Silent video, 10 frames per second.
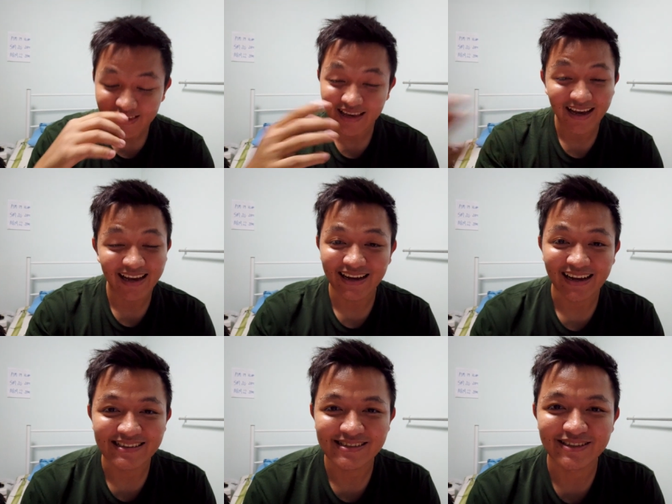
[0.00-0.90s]
yeah,
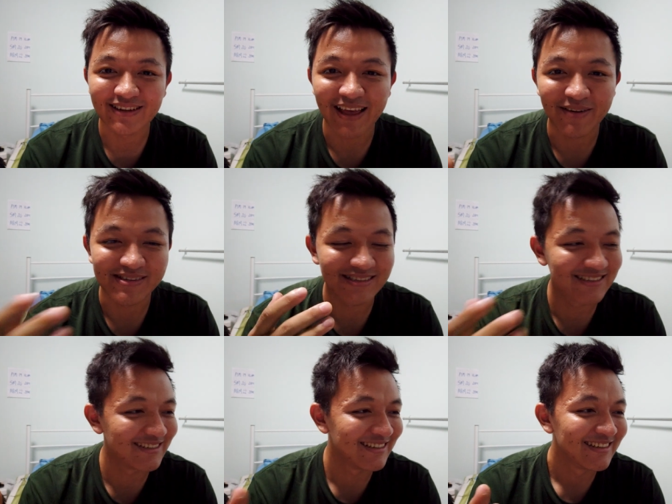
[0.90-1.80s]
I just thought that
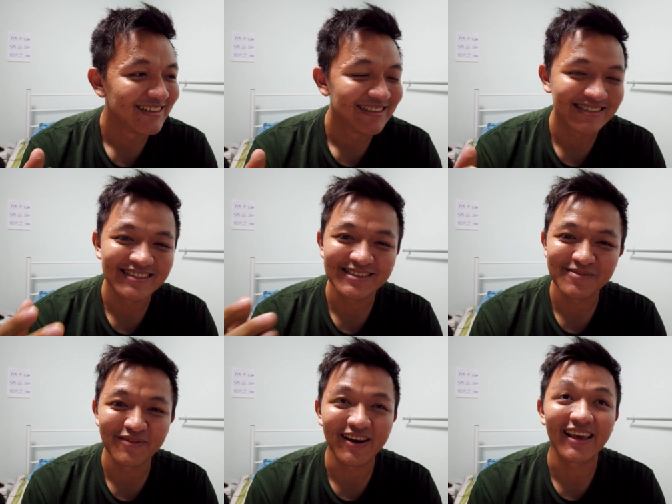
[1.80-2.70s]
was, it's
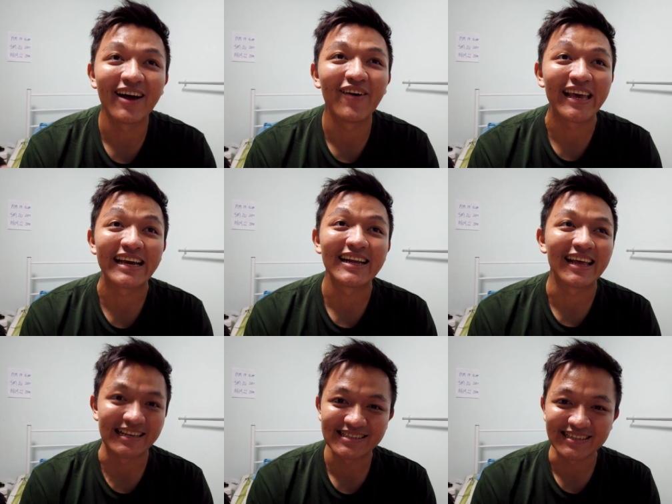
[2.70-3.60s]
just funny how I got
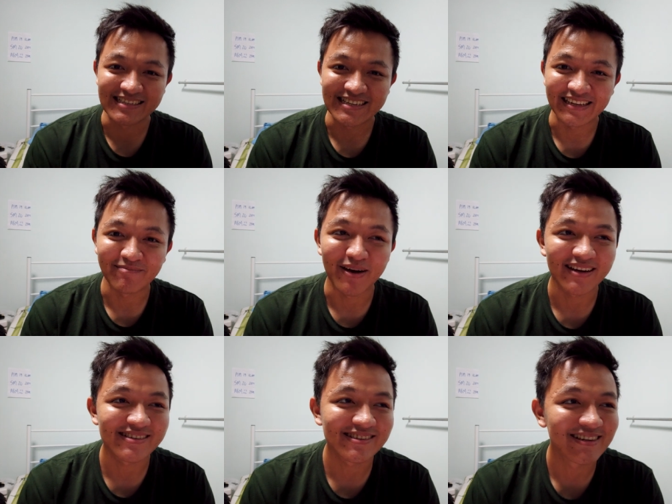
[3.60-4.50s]
like 16
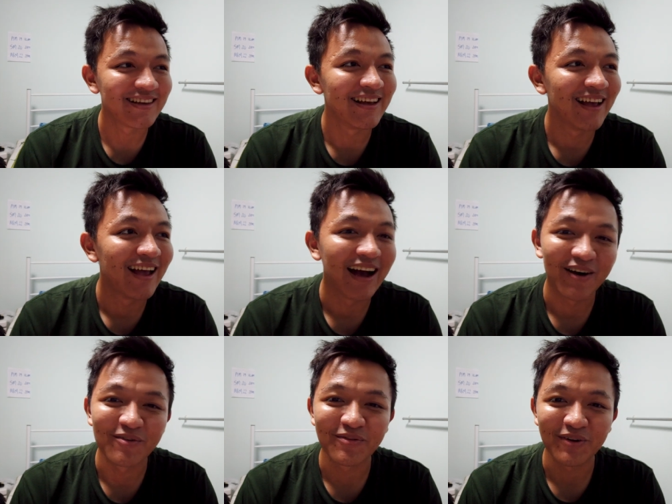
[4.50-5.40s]
marks
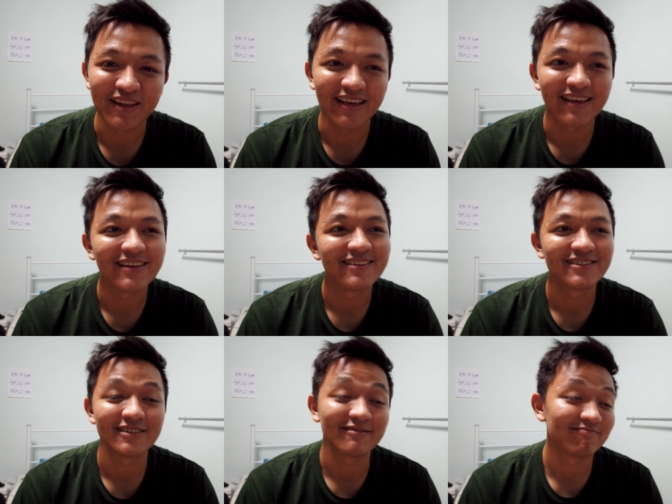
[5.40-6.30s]
out of 20.
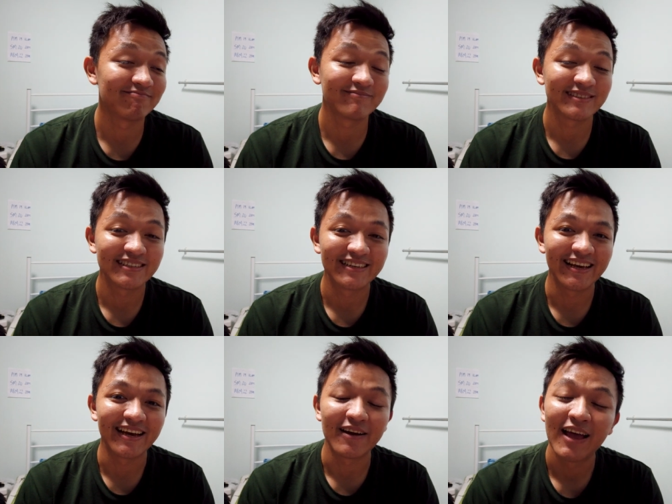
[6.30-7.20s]
So
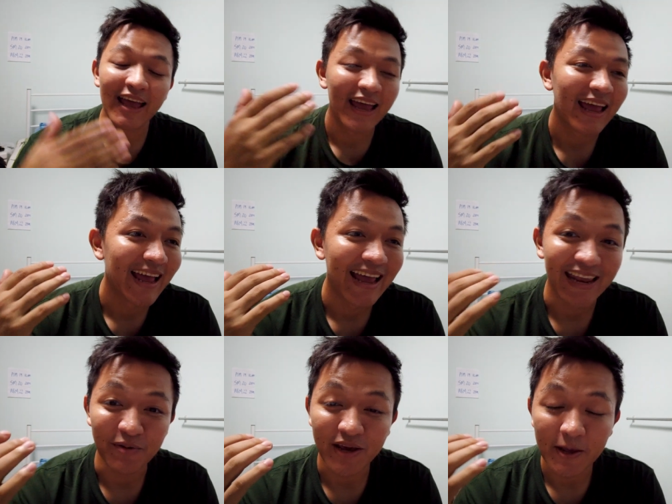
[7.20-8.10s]
yeah.
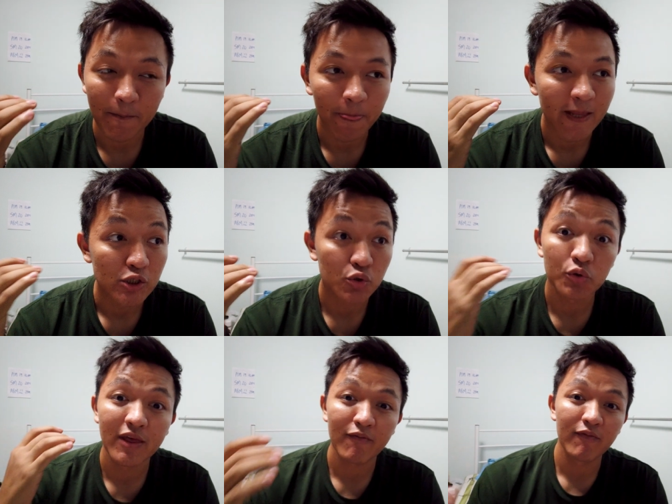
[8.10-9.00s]
Anyway,
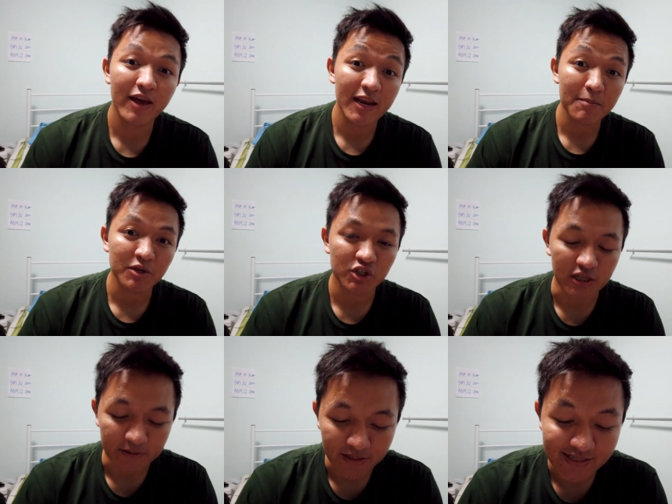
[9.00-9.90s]
so that vending
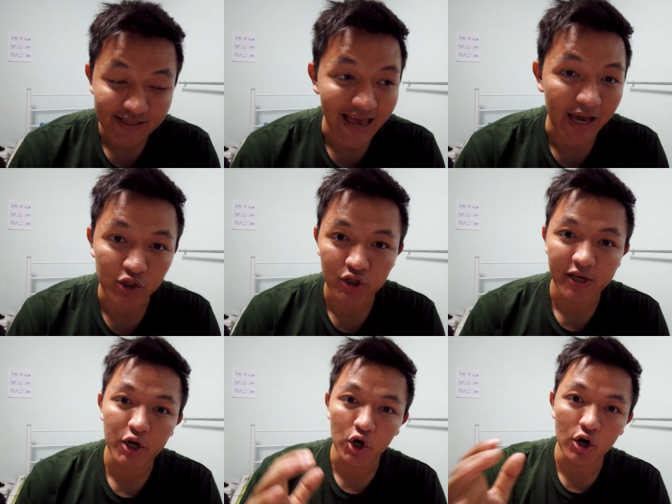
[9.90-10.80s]
machine is
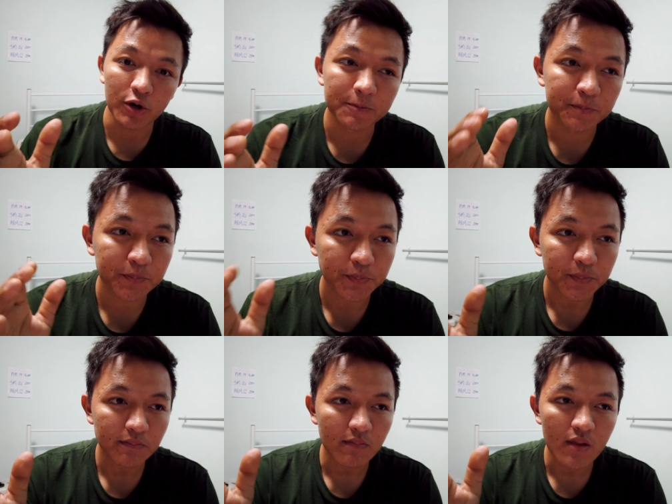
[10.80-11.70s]
actually called
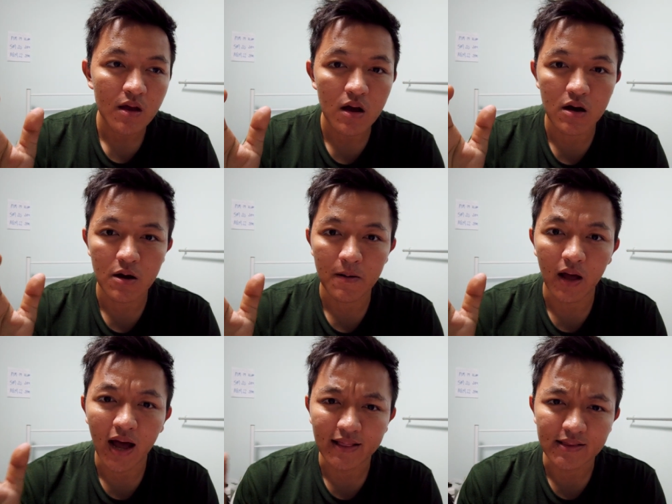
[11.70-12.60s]

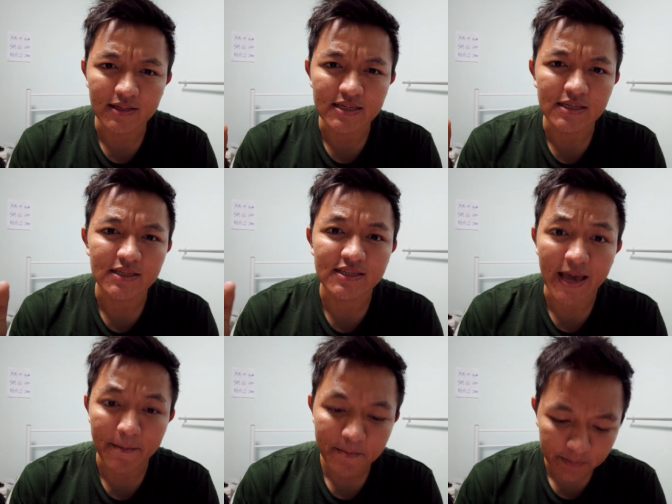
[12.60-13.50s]
Auntie
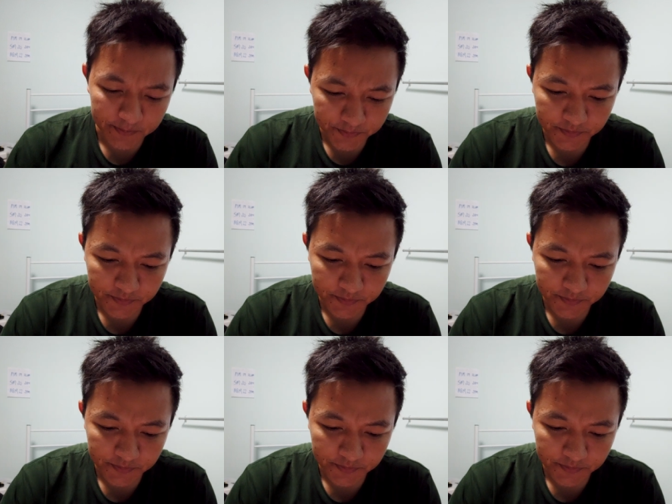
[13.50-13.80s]
Sam.